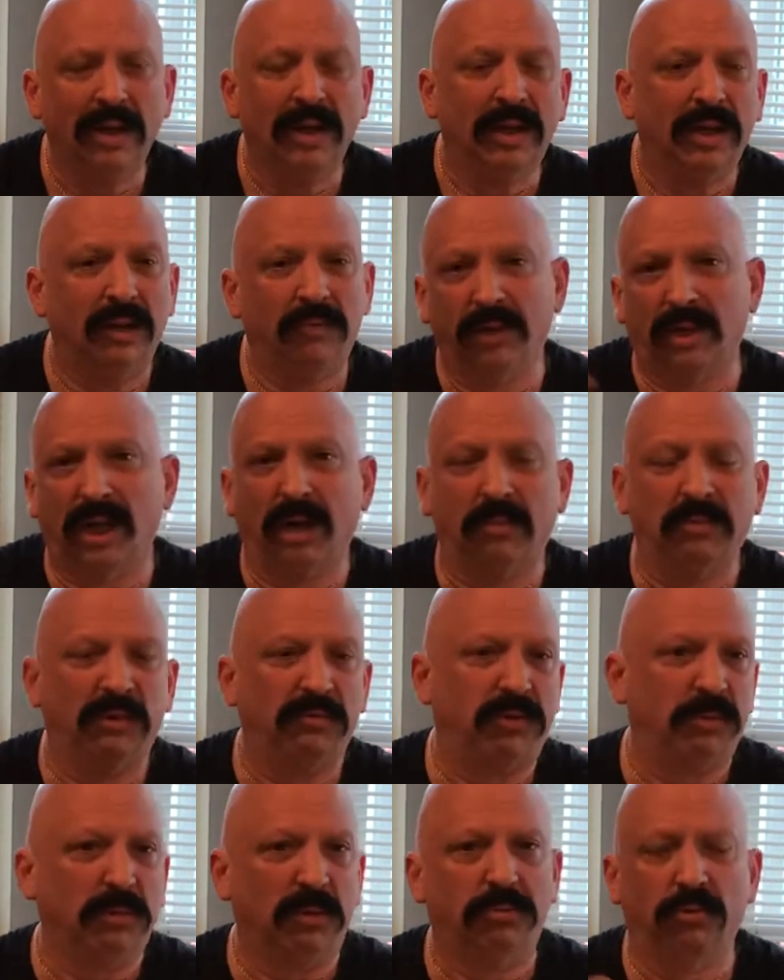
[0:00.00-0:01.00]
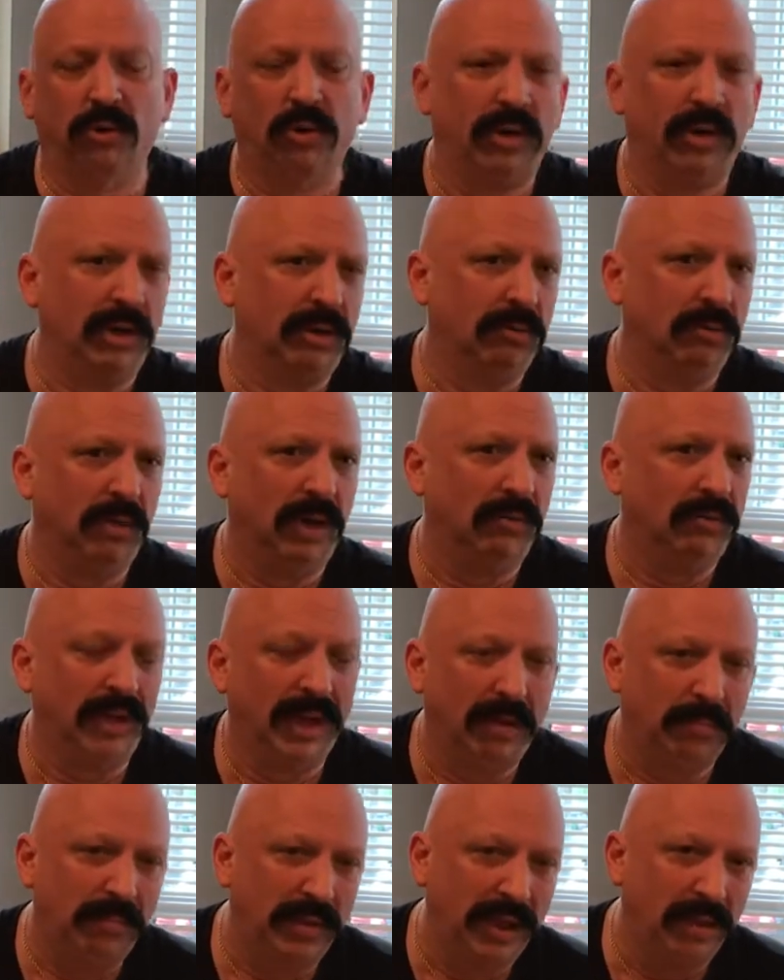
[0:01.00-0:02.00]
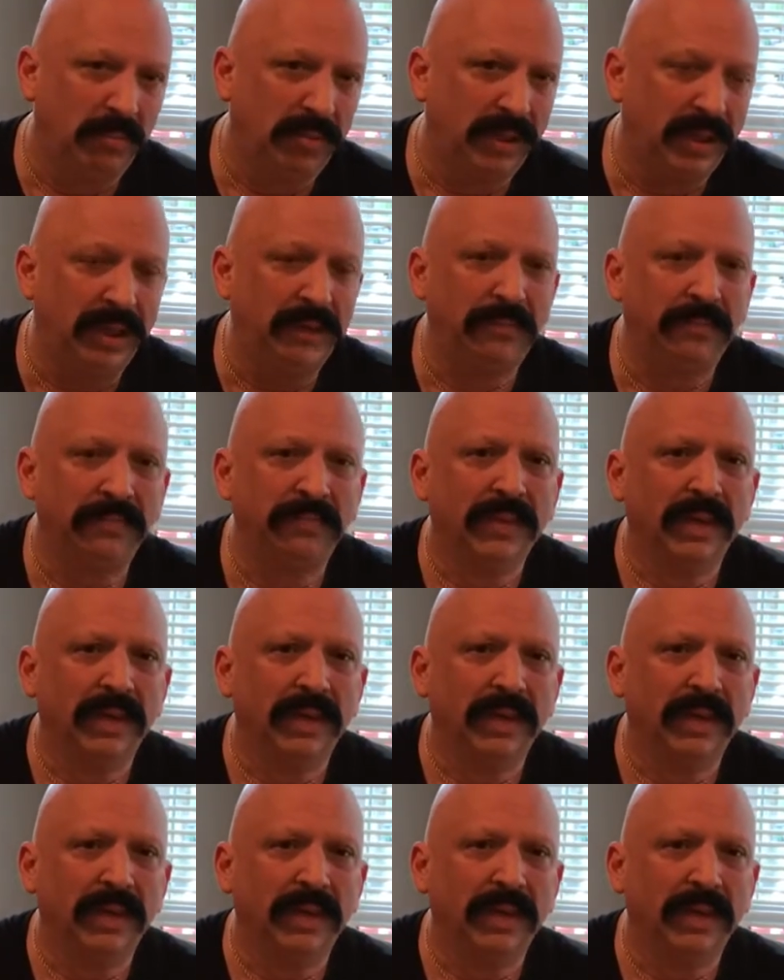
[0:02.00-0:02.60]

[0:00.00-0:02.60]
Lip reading: if they're coming from abroad or wherever that may be,